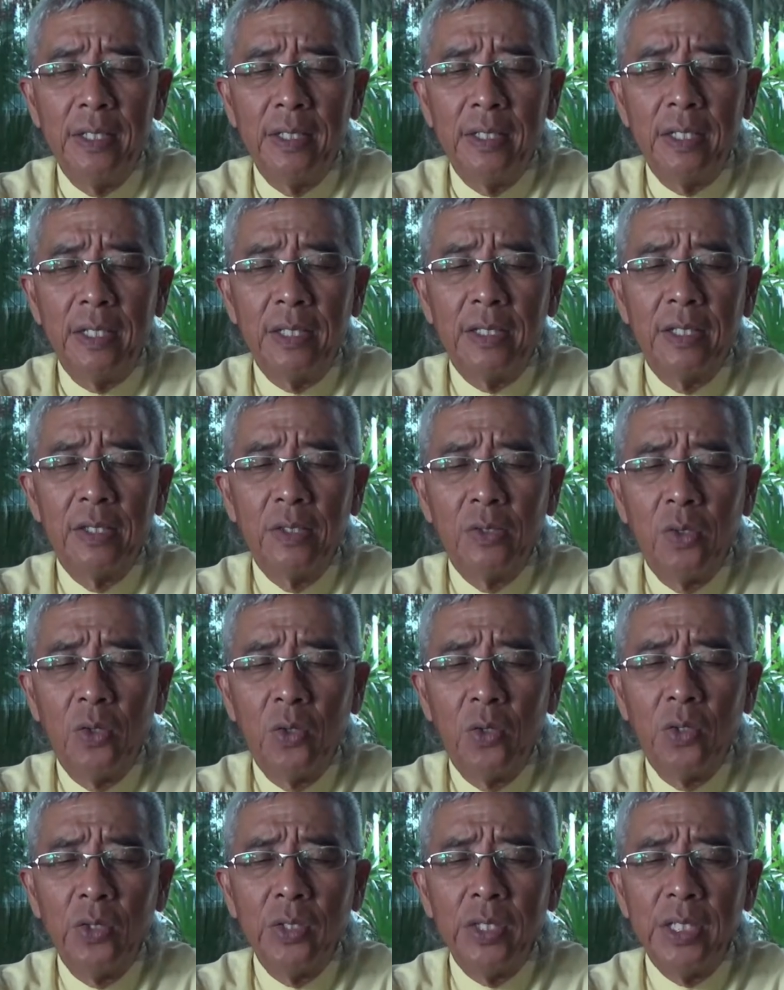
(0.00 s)
that the
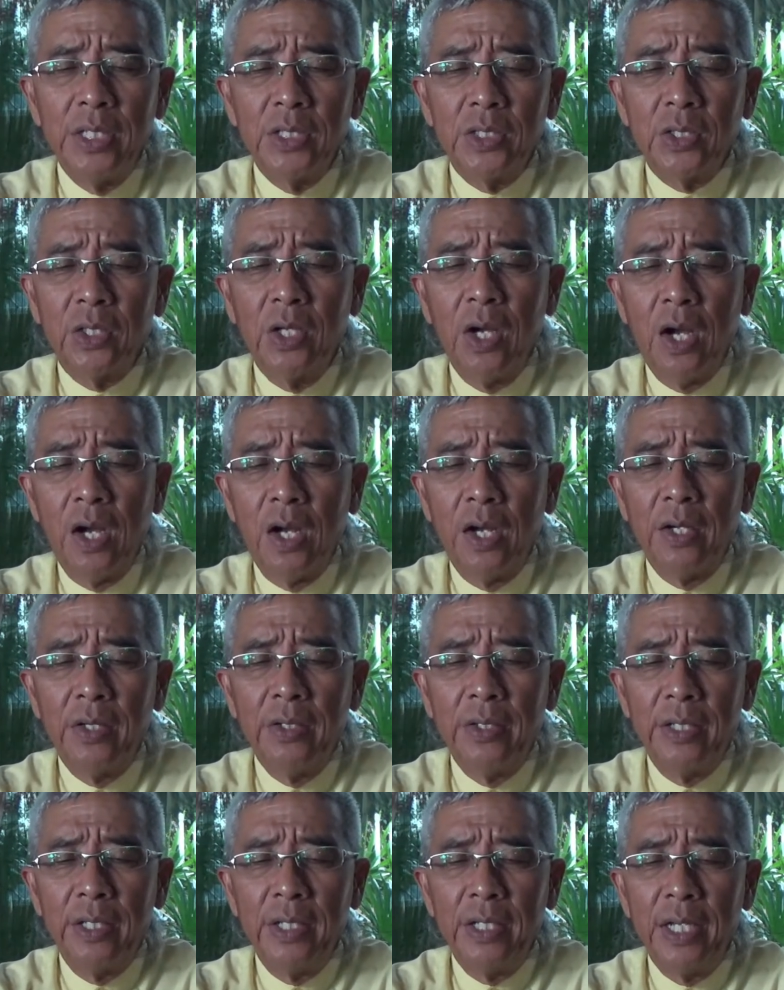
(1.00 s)
Lord is
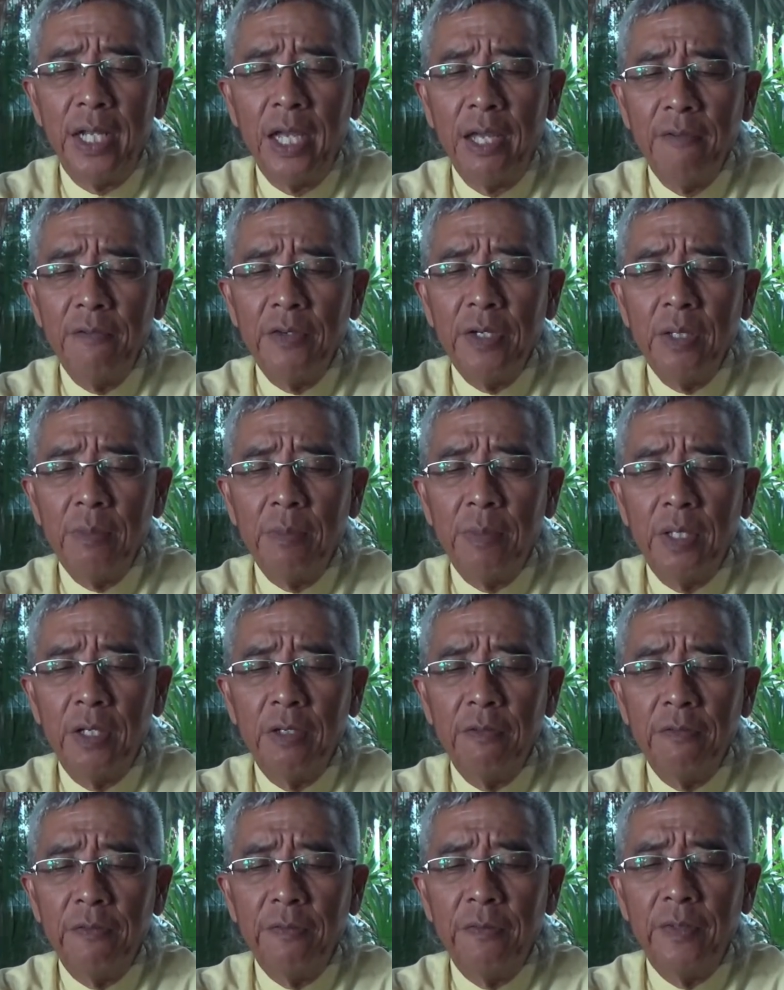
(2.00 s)
God in heaven
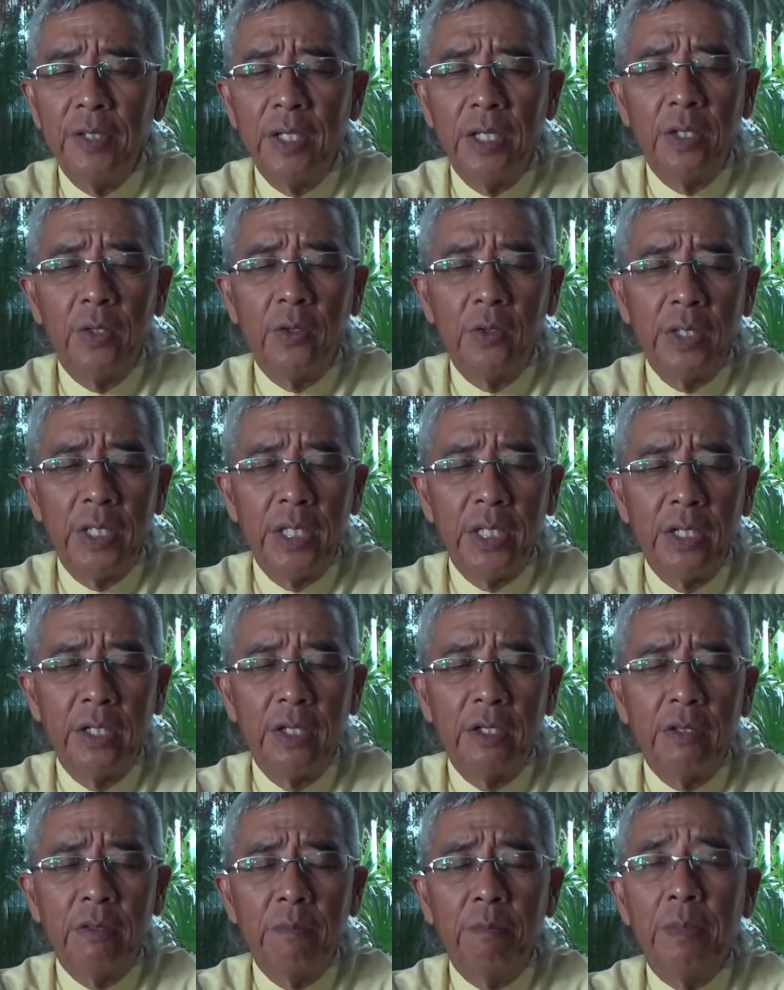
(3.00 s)
above and on the
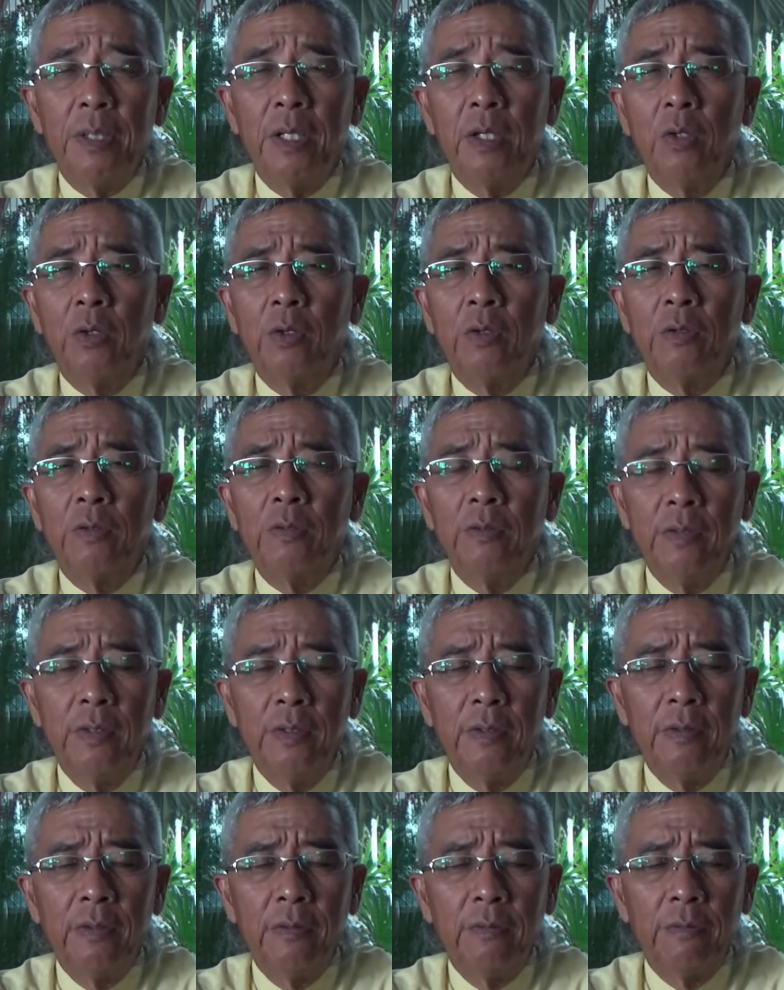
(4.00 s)
earth below,
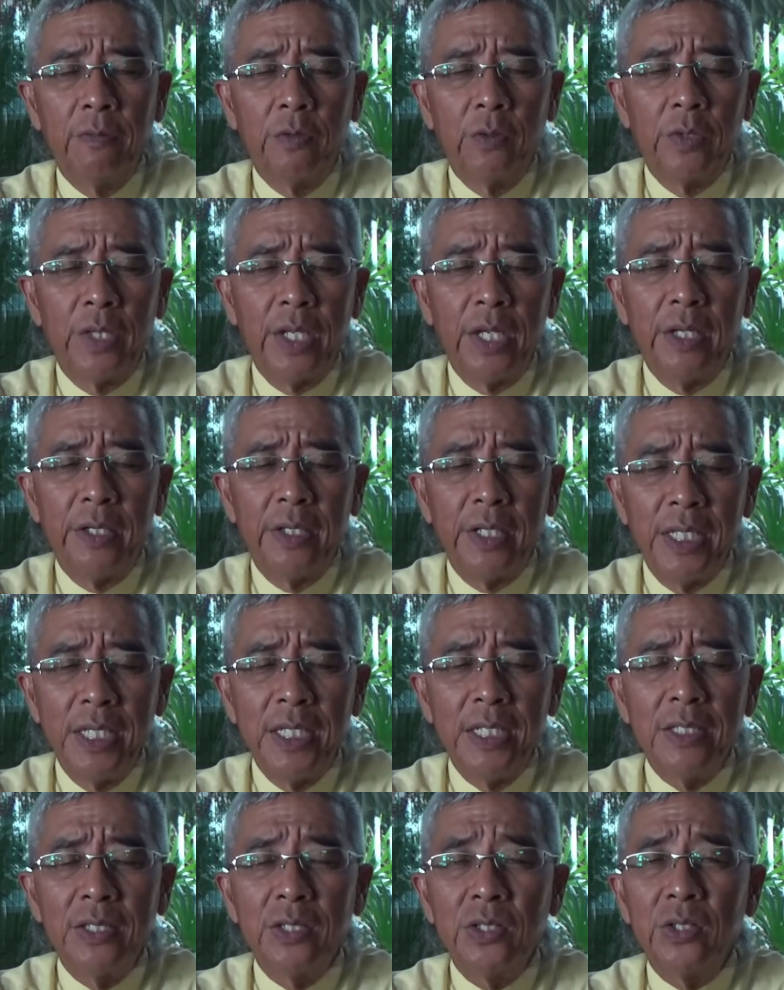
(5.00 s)
for there
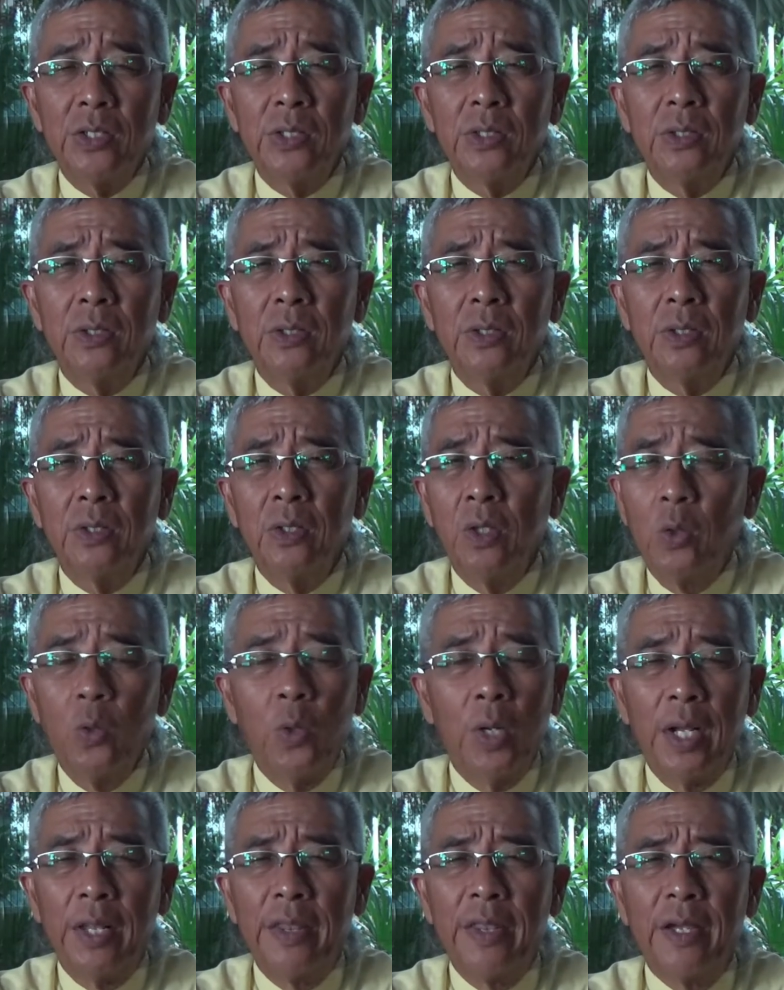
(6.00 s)
is
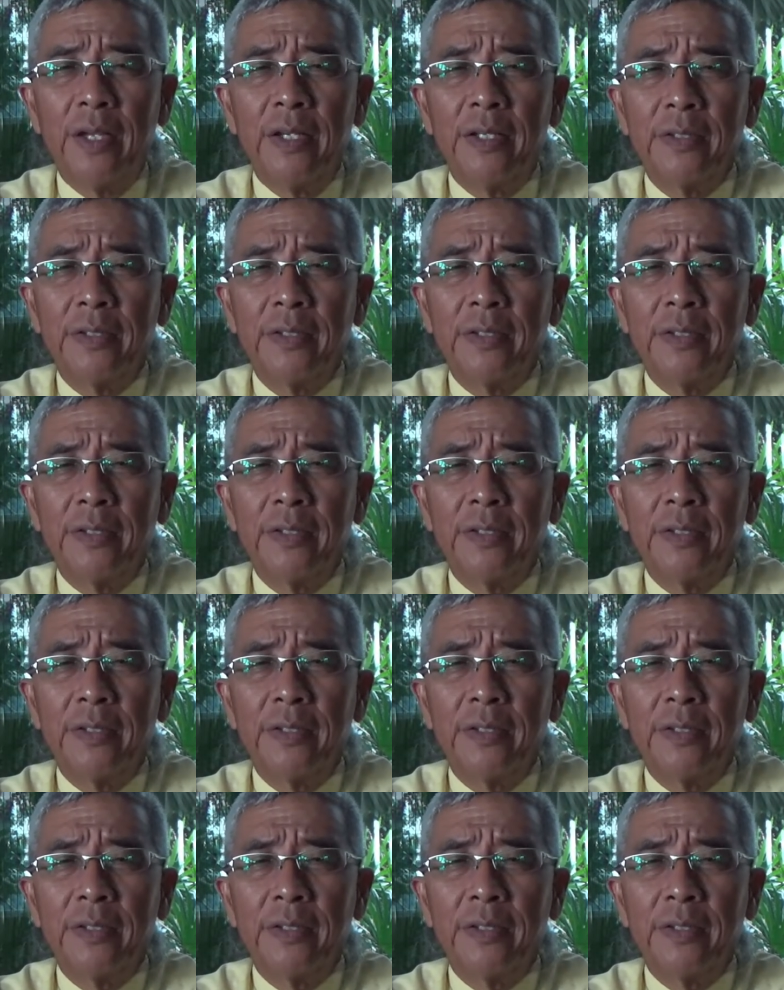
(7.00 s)
no other.